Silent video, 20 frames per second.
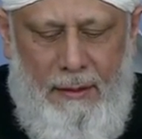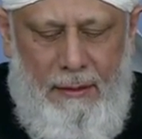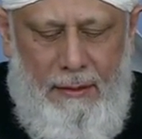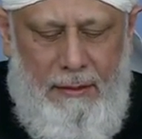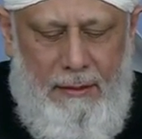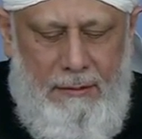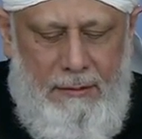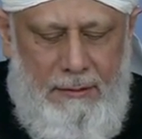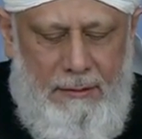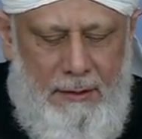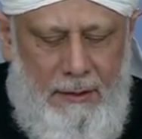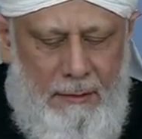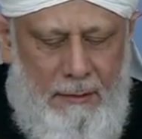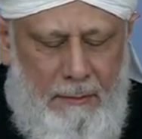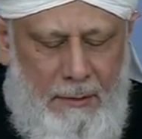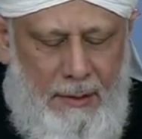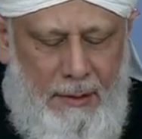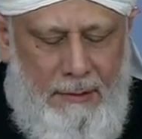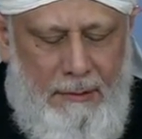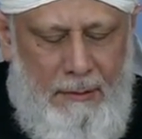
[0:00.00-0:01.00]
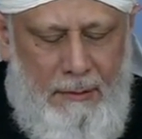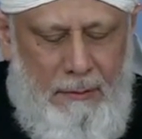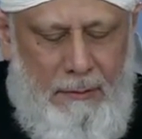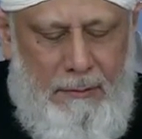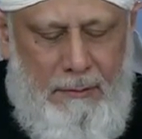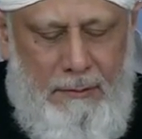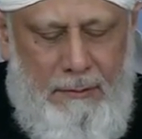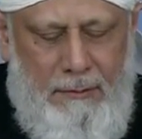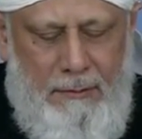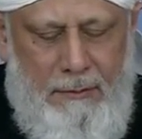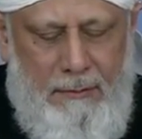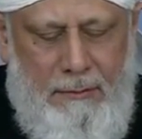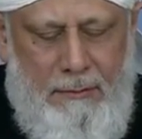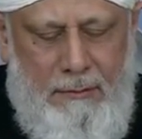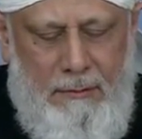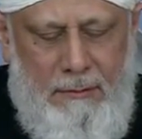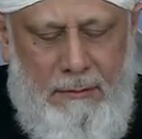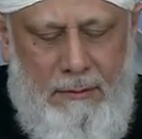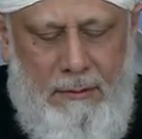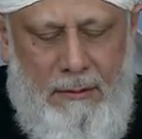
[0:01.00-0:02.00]
We are the people who are following
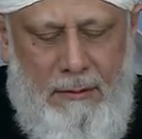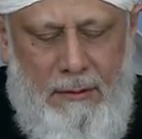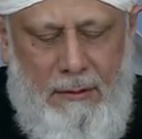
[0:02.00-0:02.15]
that.